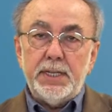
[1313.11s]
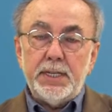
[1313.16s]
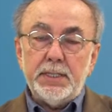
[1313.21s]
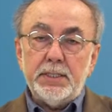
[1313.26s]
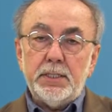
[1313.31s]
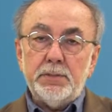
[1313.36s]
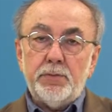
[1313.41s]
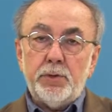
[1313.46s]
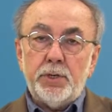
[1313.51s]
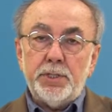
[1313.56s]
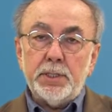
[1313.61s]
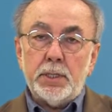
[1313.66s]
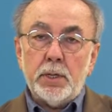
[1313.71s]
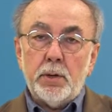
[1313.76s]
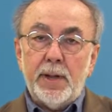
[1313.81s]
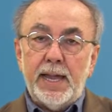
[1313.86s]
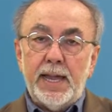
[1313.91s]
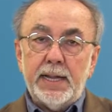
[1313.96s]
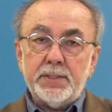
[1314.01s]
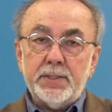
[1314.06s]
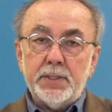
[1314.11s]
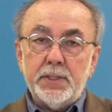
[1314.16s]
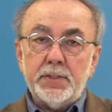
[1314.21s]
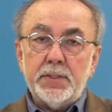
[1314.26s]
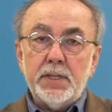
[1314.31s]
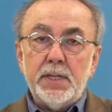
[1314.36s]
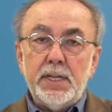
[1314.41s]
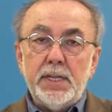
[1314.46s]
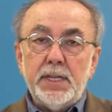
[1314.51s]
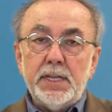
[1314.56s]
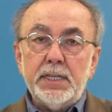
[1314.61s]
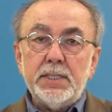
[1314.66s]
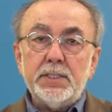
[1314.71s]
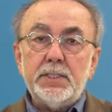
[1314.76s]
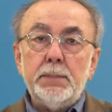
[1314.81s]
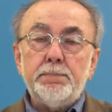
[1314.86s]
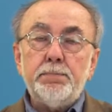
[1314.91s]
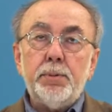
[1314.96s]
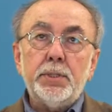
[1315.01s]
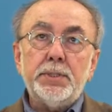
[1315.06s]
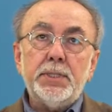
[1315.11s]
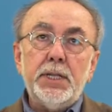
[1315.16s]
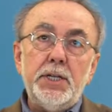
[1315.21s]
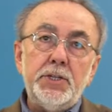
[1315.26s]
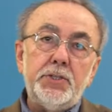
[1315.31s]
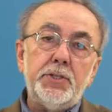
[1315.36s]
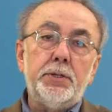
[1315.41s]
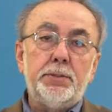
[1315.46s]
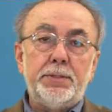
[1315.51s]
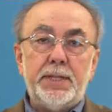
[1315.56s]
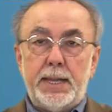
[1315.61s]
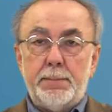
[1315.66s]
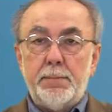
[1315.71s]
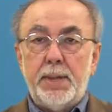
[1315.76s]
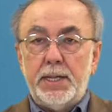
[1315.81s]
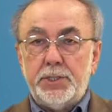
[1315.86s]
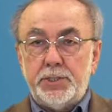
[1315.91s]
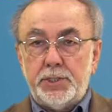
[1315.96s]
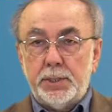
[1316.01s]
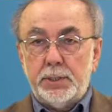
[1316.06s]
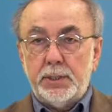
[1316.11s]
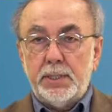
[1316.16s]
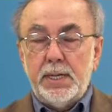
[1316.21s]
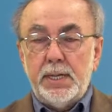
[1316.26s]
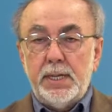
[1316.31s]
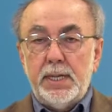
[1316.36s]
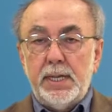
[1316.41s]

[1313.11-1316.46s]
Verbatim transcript: in the vertical axis, is the potential dimension.